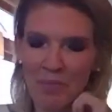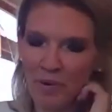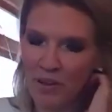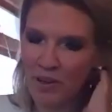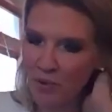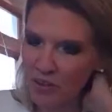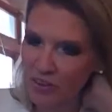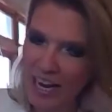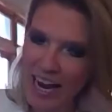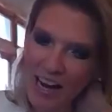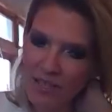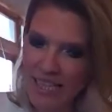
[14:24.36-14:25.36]
people are wondering,
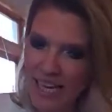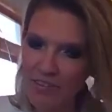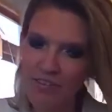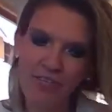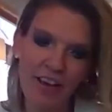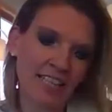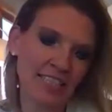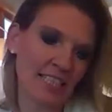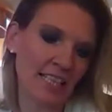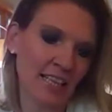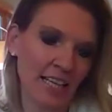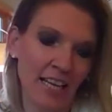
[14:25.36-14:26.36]
how is that
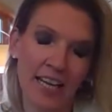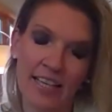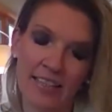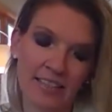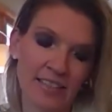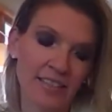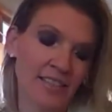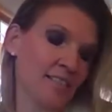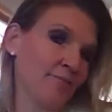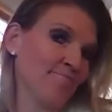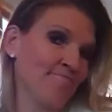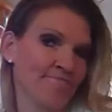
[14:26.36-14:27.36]
affecting things?
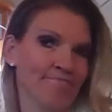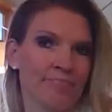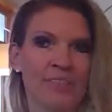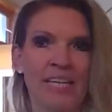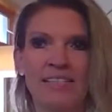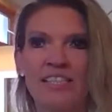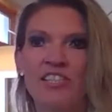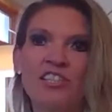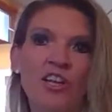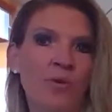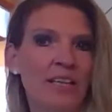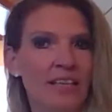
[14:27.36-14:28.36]
Is it
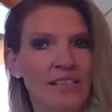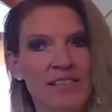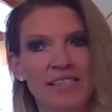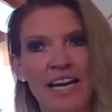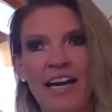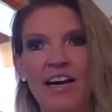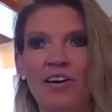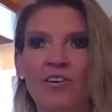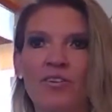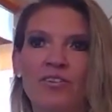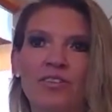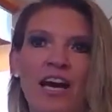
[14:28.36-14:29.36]
slowing things
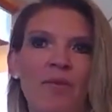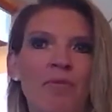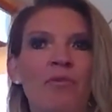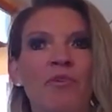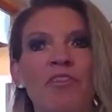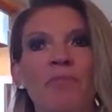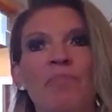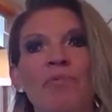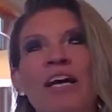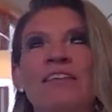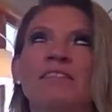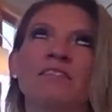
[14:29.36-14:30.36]
down? How about with
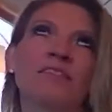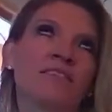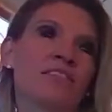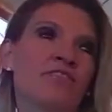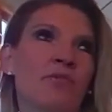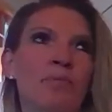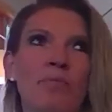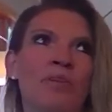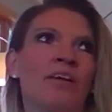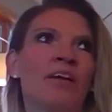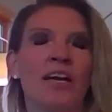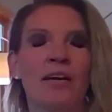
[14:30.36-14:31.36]
appraisals for people
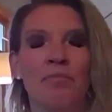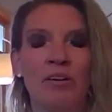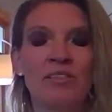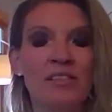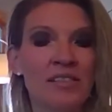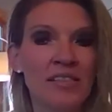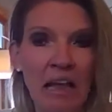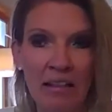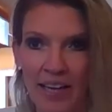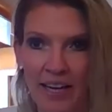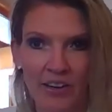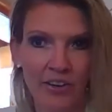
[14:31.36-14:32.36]
thinking about
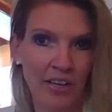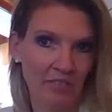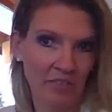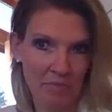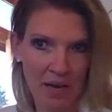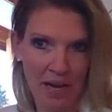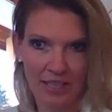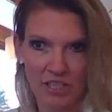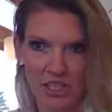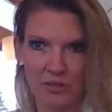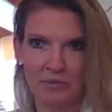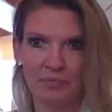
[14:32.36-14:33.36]
selling or even buying too?